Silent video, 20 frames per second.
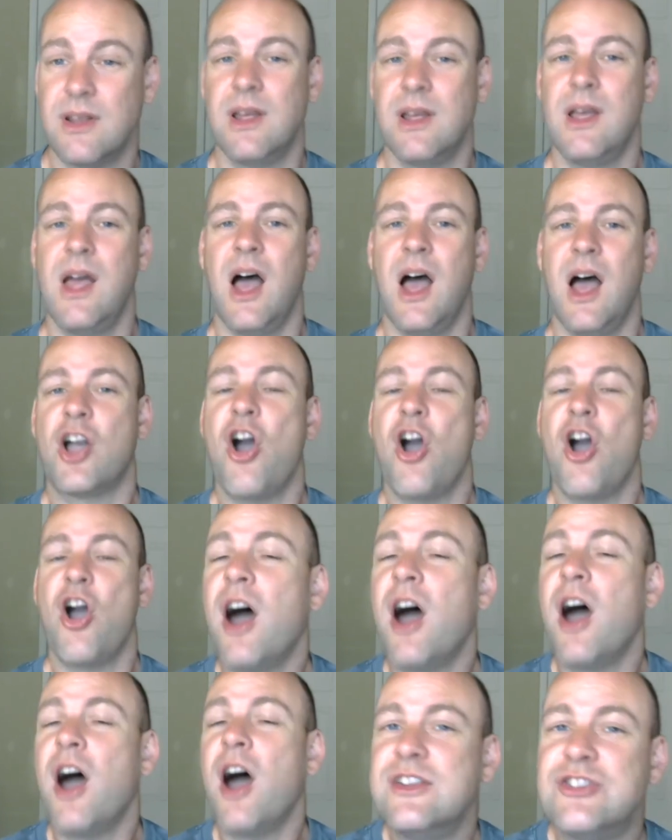A
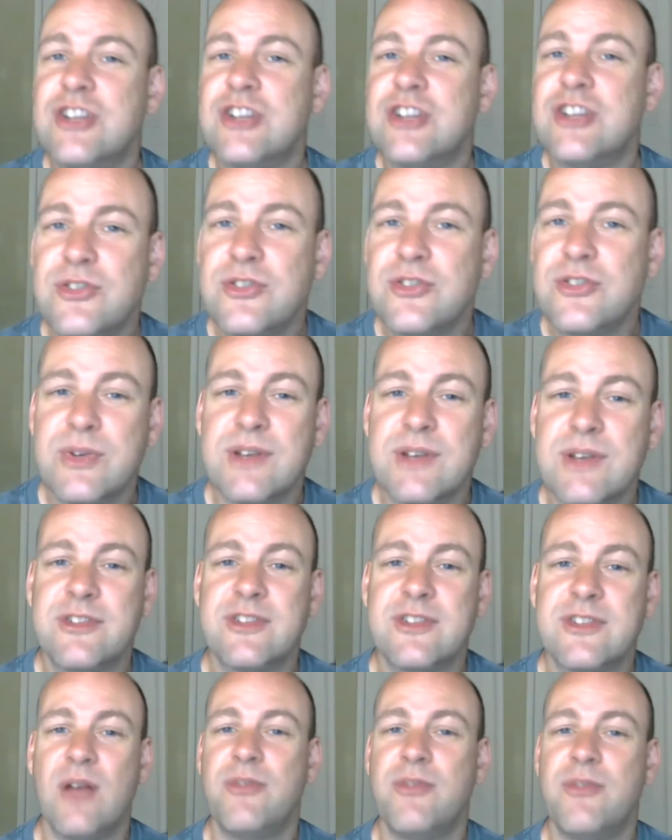cottage industry of
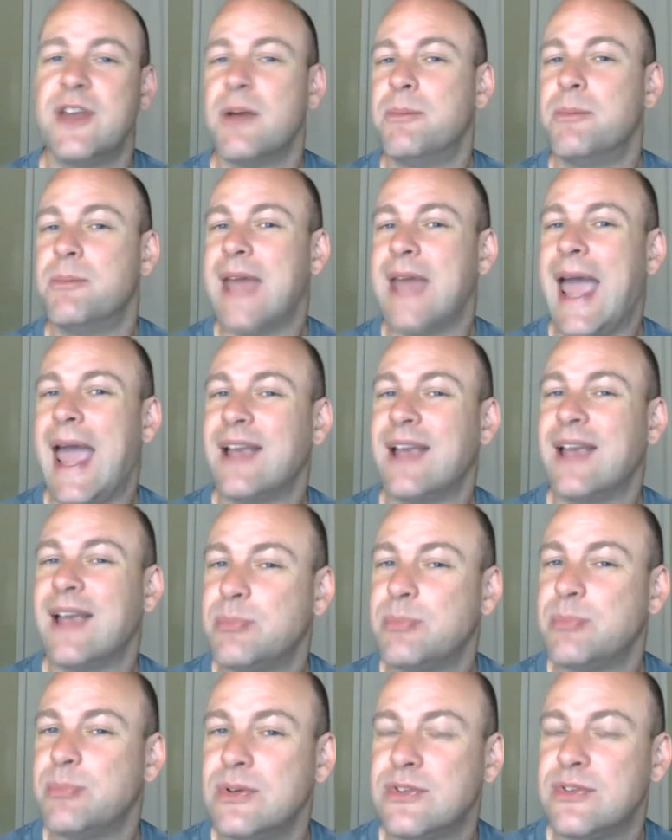self-dubbed
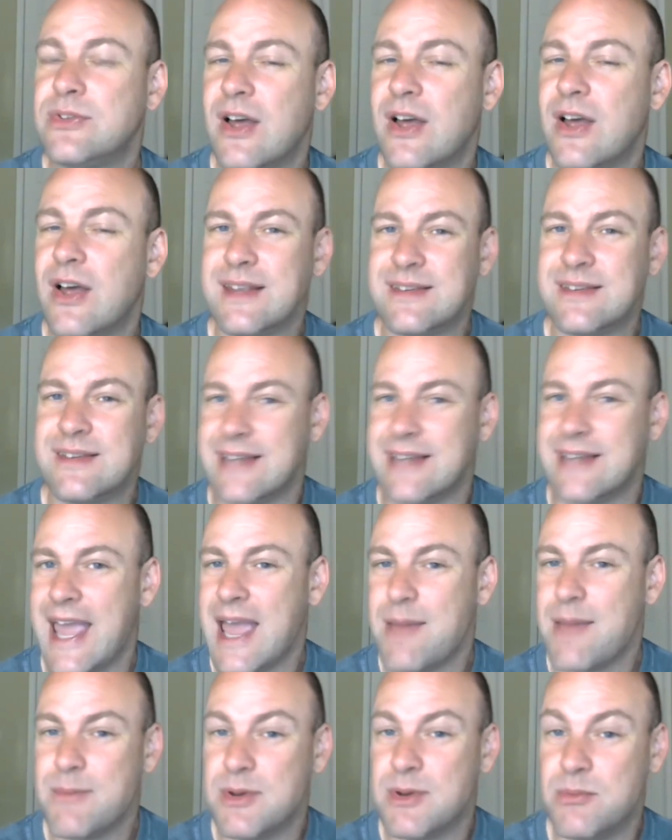experts on
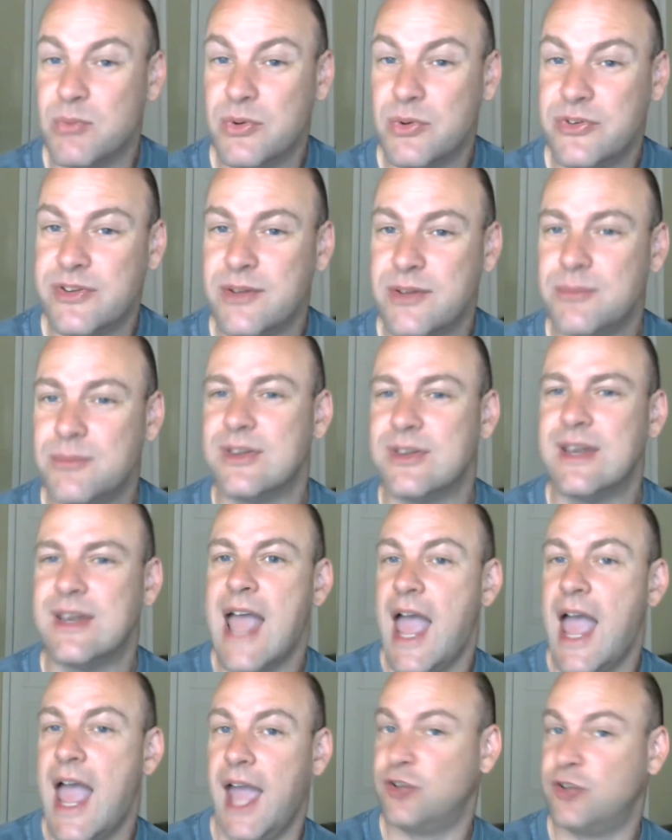Islam and Muslims and
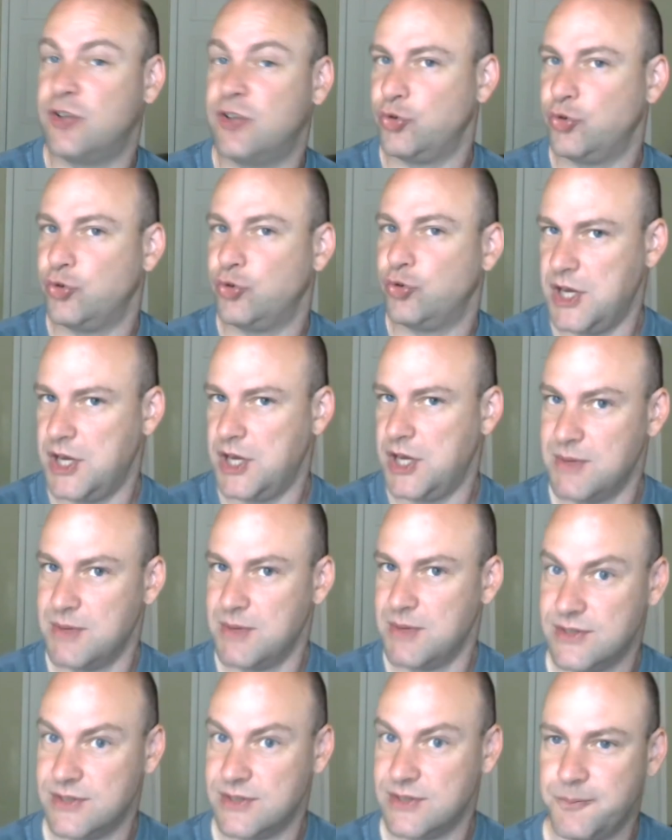
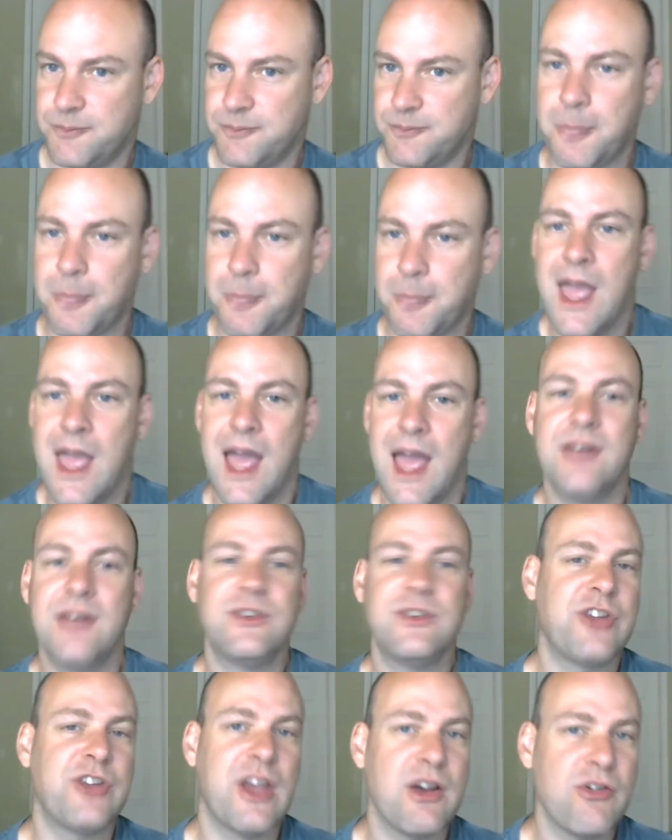extremism
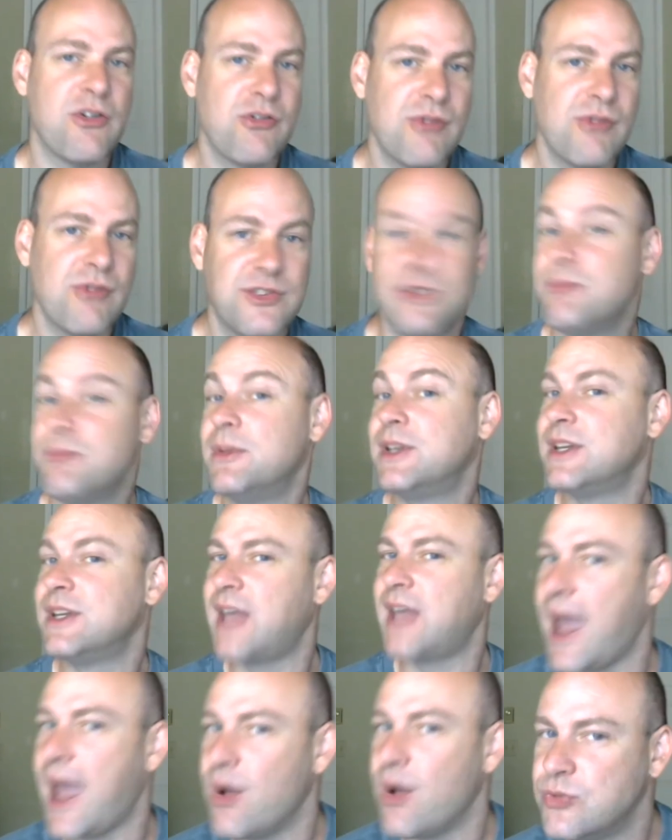and terrorism and
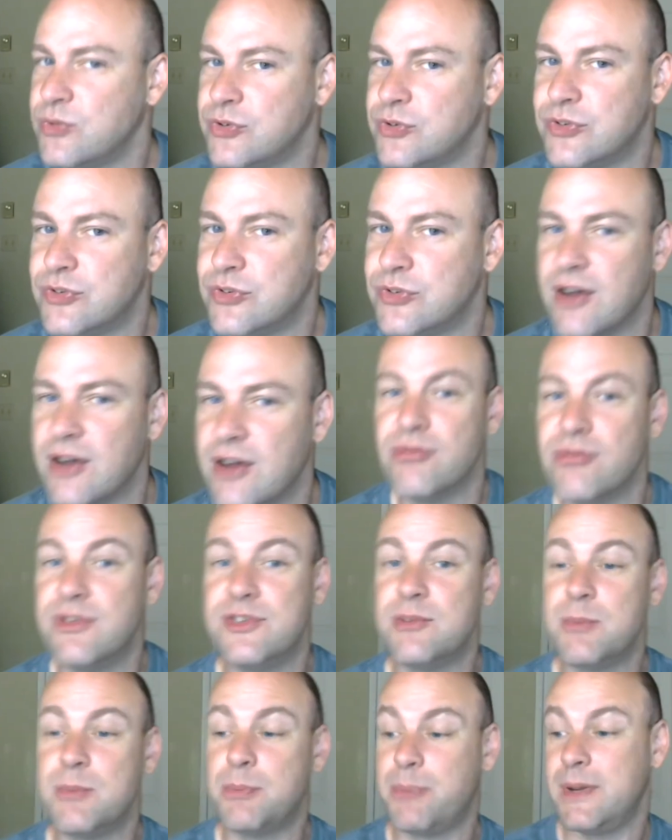
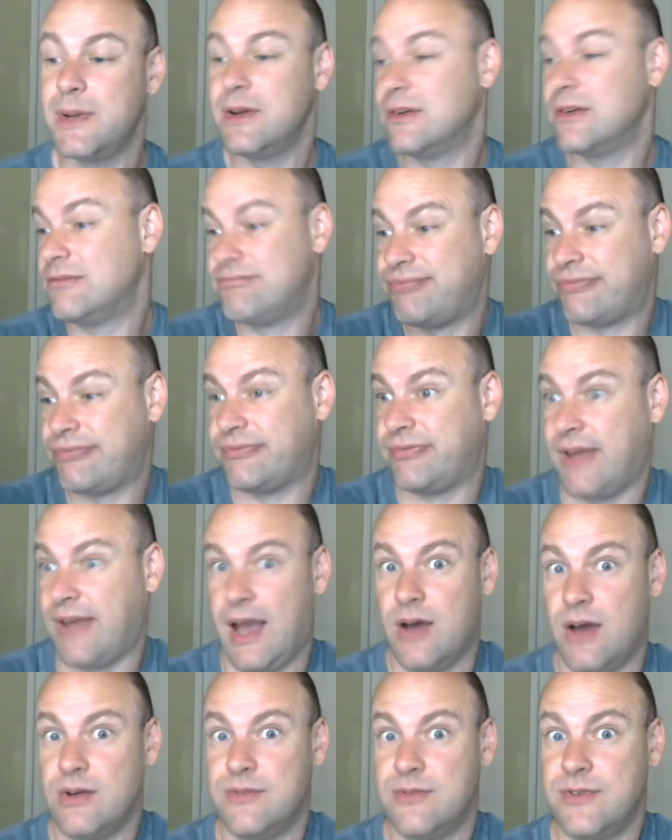counter-terrorism appeared
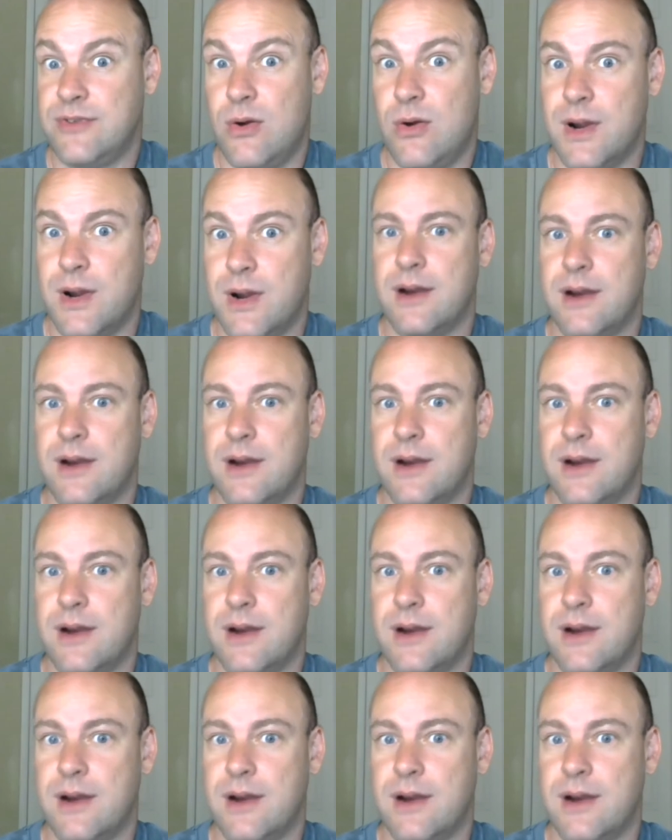out of nowhere.